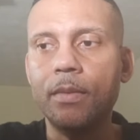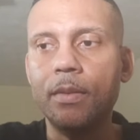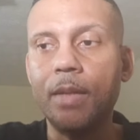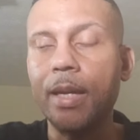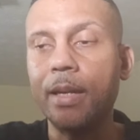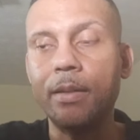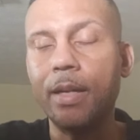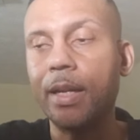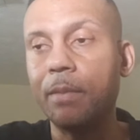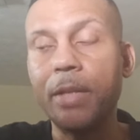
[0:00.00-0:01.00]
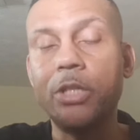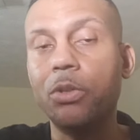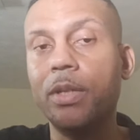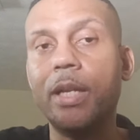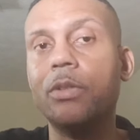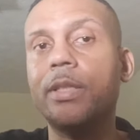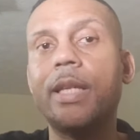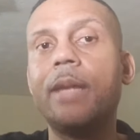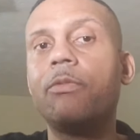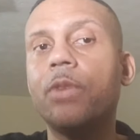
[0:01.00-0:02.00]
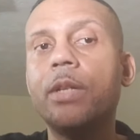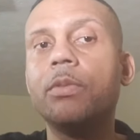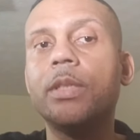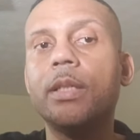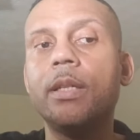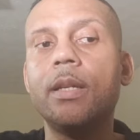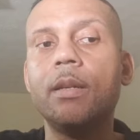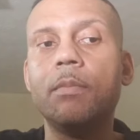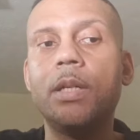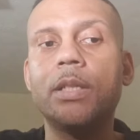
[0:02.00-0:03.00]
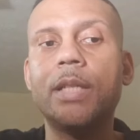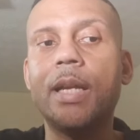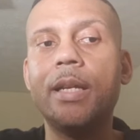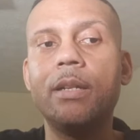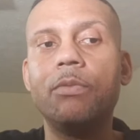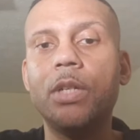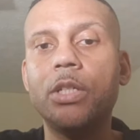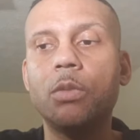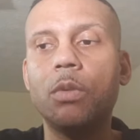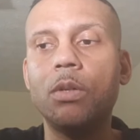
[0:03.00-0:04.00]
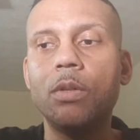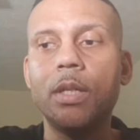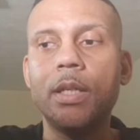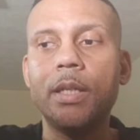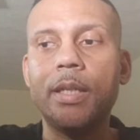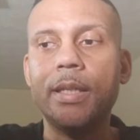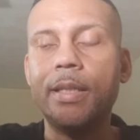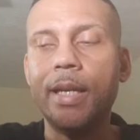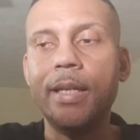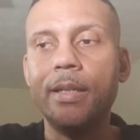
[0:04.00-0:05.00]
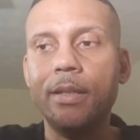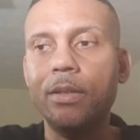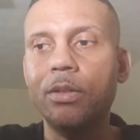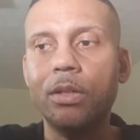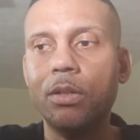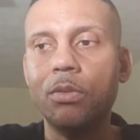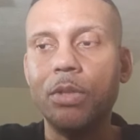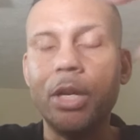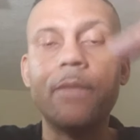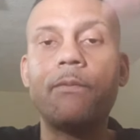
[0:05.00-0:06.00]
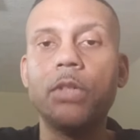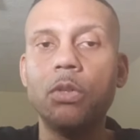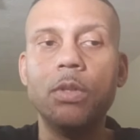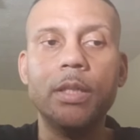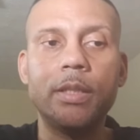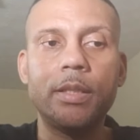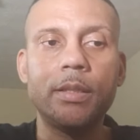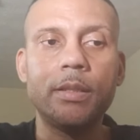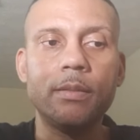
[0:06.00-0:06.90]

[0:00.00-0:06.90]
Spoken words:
they got to make sure they're on the same frequency, because that individual can take their fluids